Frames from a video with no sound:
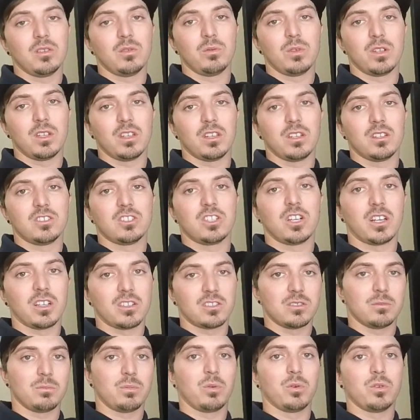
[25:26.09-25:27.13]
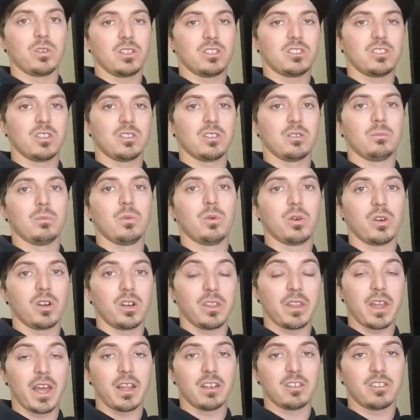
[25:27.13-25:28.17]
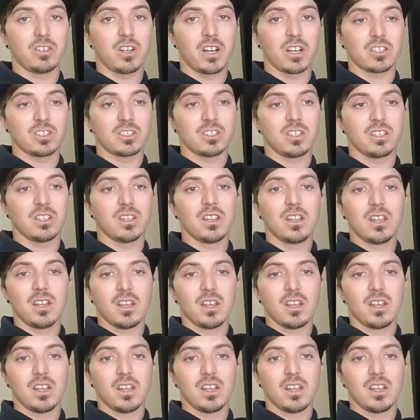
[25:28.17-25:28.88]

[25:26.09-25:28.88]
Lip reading: we need to try to support each other more in that direction.